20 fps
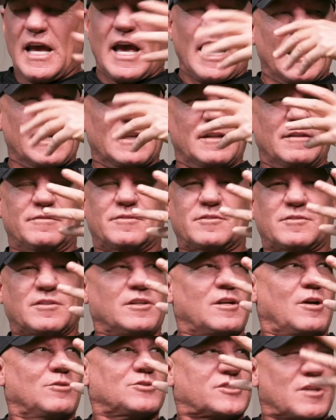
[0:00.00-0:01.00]
And,
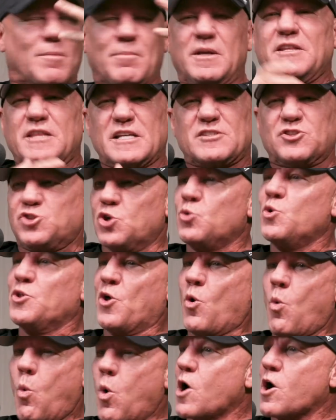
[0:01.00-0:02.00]
you know, somebody that's doing
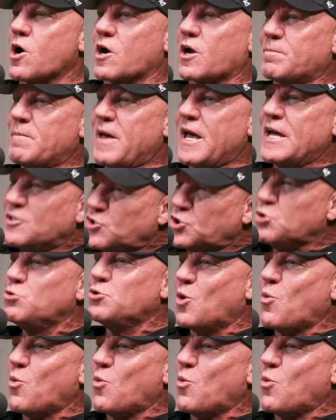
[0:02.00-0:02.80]
the work, man. Do the